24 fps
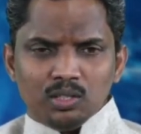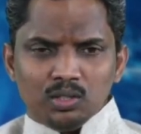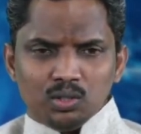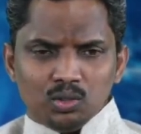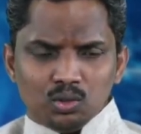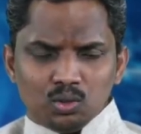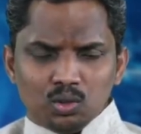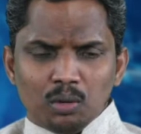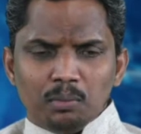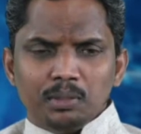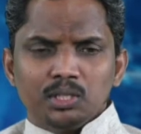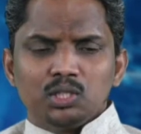
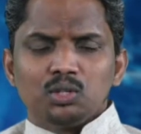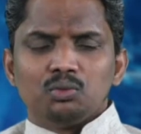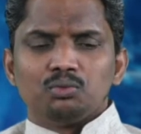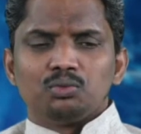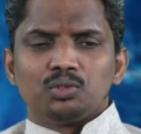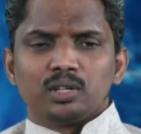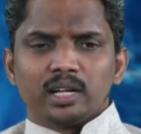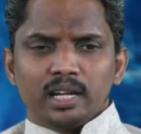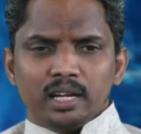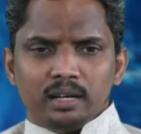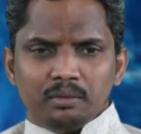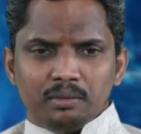so much
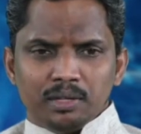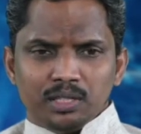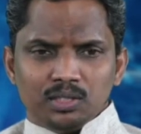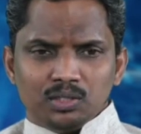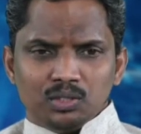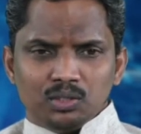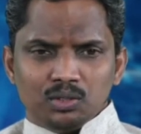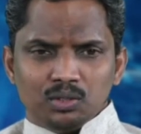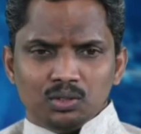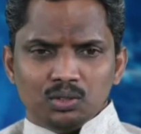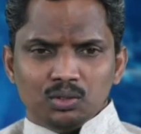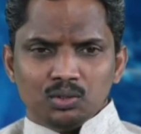of
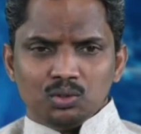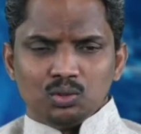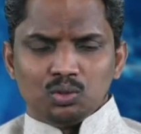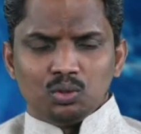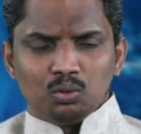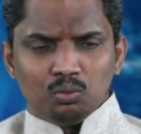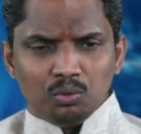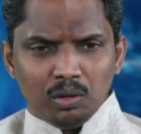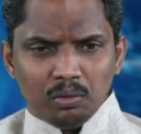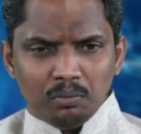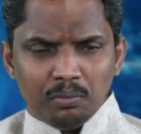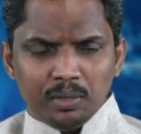relevance.
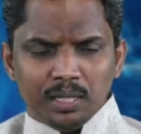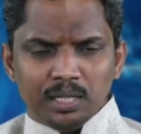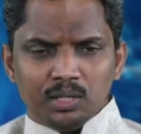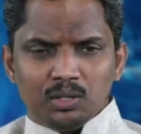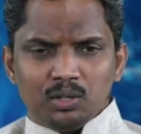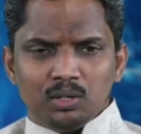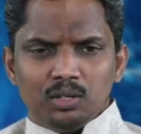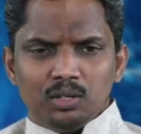So we will be